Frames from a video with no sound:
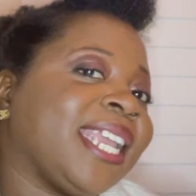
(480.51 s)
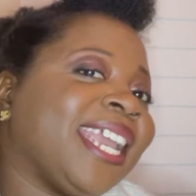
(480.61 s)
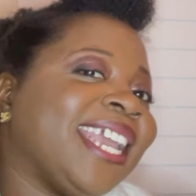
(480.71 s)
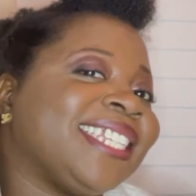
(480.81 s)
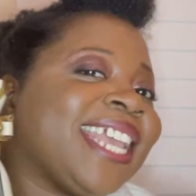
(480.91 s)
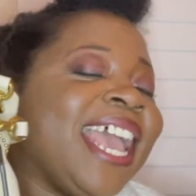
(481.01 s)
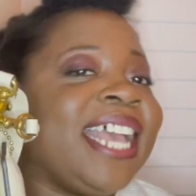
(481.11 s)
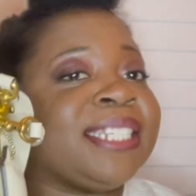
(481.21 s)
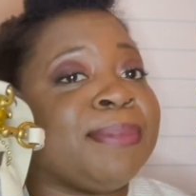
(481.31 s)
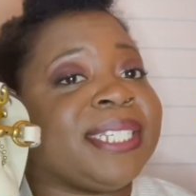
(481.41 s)
it as
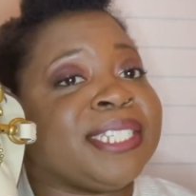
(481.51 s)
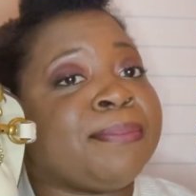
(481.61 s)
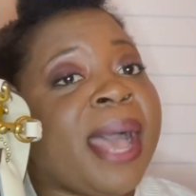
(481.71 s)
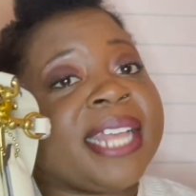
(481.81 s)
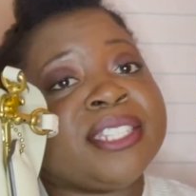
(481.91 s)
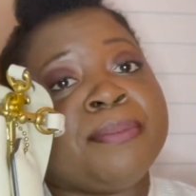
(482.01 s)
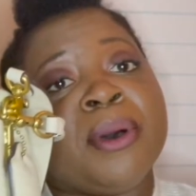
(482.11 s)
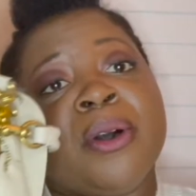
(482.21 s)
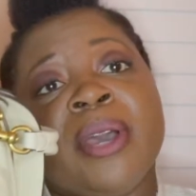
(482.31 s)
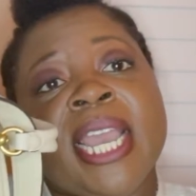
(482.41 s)
much as
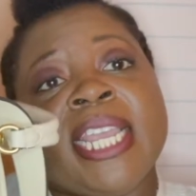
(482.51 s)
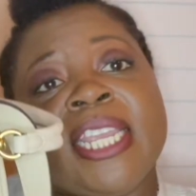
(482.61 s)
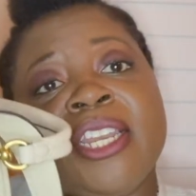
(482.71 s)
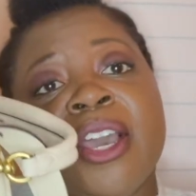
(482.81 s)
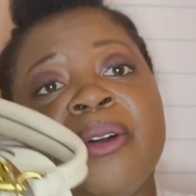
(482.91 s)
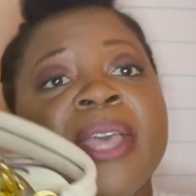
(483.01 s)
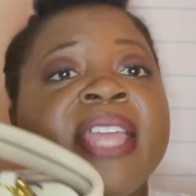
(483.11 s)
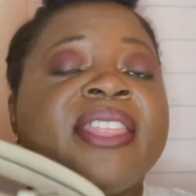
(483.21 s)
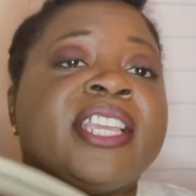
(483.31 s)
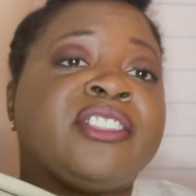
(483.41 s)
possible. You know,
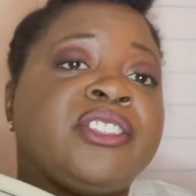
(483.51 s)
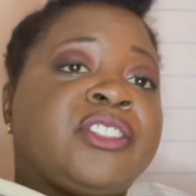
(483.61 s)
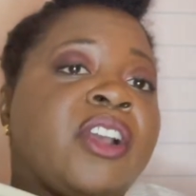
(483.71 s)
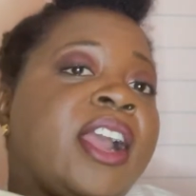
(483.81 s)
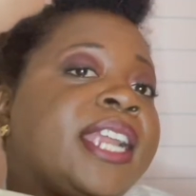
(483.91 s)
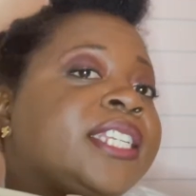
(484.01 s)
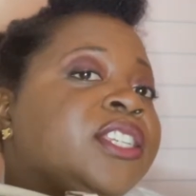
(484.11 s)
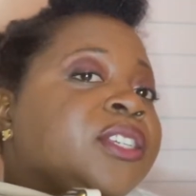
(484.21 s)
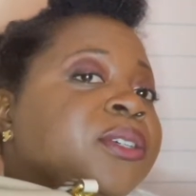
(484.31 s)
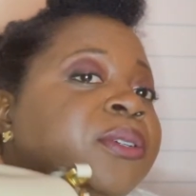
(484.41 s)
things are starting
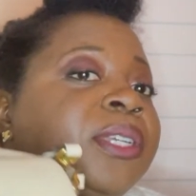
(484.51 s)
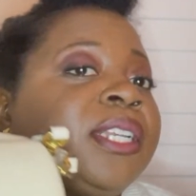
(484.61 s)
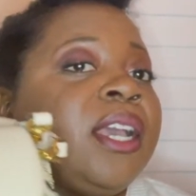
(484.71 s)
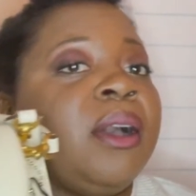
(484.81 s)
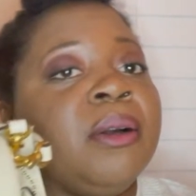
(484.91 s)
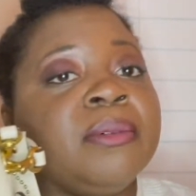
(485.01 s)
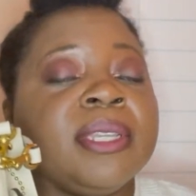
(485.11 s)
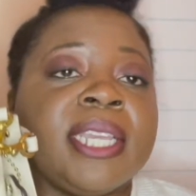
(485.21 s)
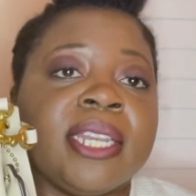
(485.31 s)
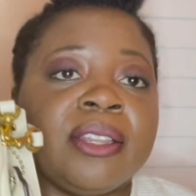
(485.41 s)
to, you know,
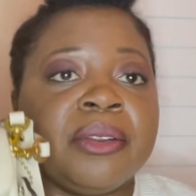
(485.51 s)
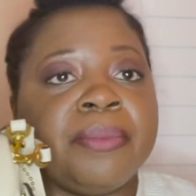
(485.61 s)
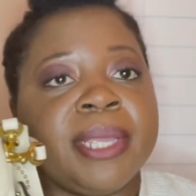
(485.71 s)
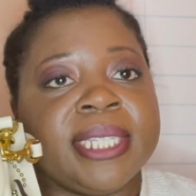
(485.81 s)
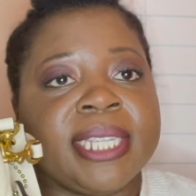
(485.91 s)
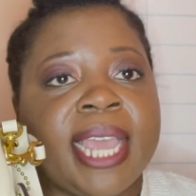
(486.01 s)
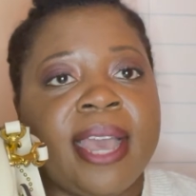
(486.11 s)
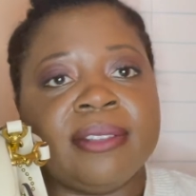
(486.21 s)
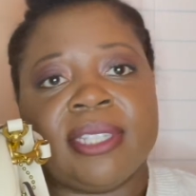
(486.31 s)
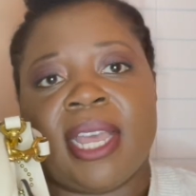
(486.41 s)
get a little busy
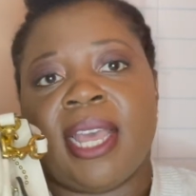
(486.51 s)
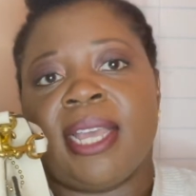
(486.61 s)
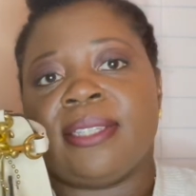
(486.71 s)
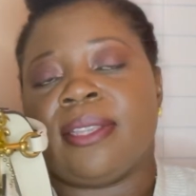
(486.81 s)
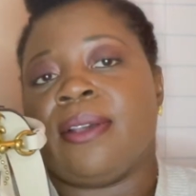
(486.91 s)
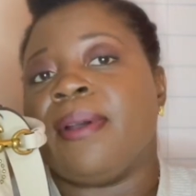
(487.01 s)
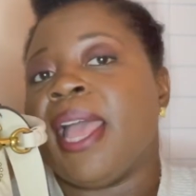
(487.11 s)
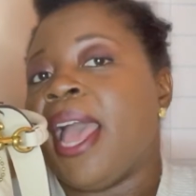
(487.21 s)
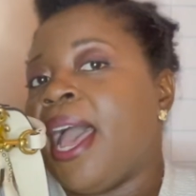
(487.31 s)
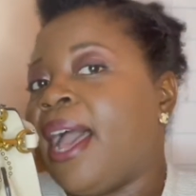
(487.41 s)
outside, so
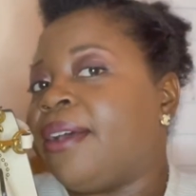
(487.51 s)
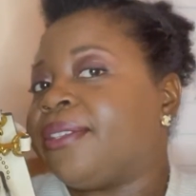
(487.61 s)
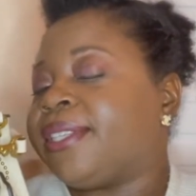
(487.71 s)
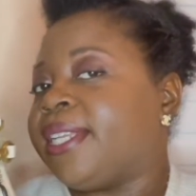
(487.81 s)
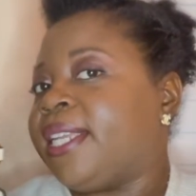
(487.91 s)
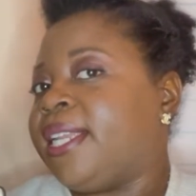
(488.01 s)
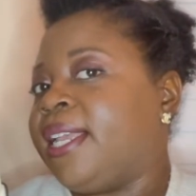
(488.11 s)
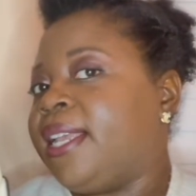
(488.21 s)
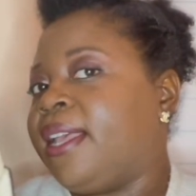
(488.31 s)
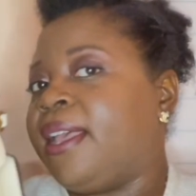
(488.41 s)
I'll see
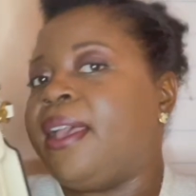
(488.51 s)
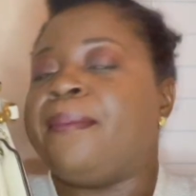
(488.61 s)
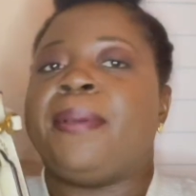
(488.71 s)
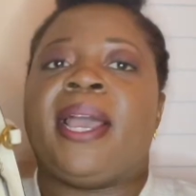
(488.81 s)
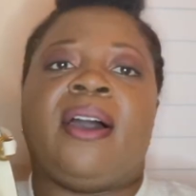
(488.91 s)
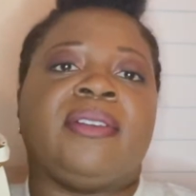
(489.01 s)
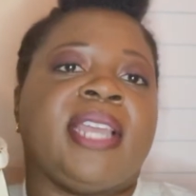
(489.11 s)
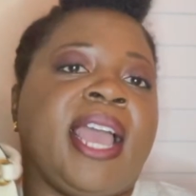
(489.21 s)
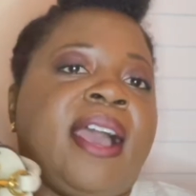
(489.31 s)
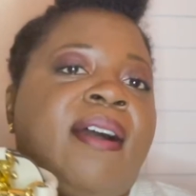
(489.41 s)
about
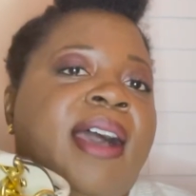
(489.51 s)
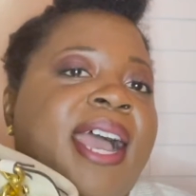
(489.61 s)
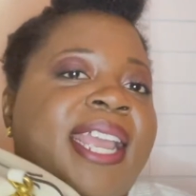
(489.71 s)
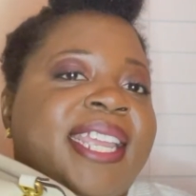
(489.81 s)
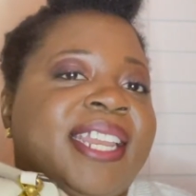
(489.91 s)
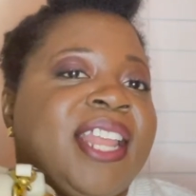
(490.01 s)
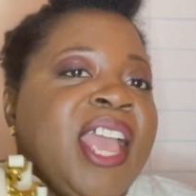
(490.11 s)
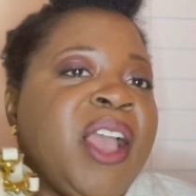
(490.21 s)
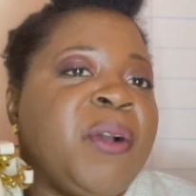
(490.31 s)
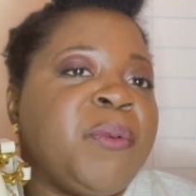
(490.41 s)
how I can
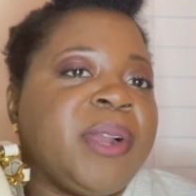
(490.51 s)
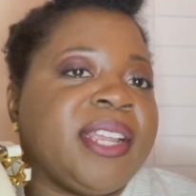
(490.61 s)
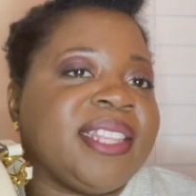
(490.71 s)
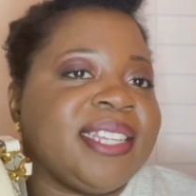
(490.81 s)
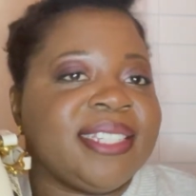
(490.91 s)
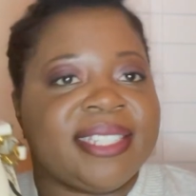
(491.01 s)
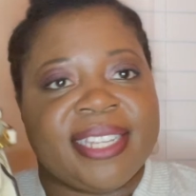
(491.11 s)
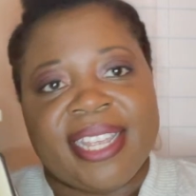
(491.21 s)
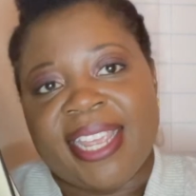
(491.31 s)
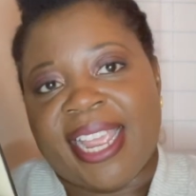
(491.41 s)
wear this.
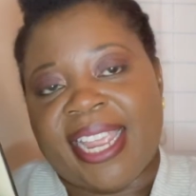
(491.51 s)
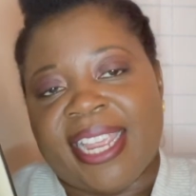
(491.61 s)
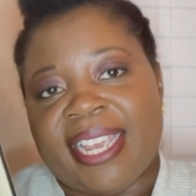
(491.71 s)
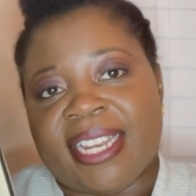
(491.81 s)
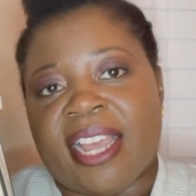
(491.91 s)
And